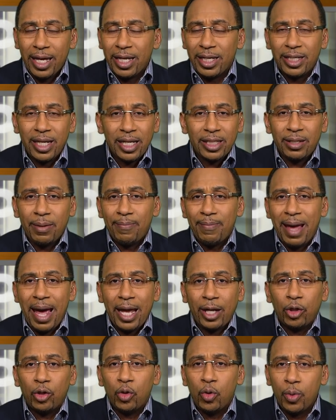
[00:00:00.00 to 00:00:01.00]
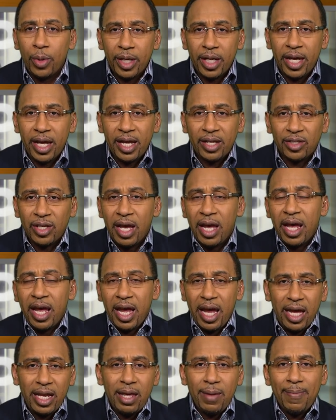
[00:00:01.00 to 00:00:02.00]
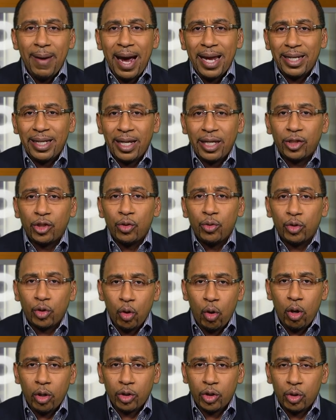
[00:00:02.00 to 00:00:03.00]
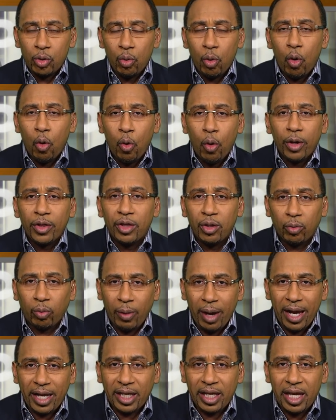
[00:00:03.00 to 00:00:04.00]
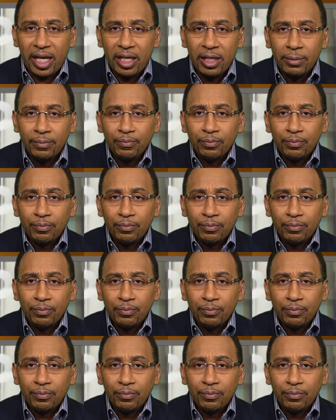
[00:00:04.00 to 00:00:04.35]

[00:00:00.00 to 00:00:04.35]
It doesn't matter who it is, anybody that you talk to on the record,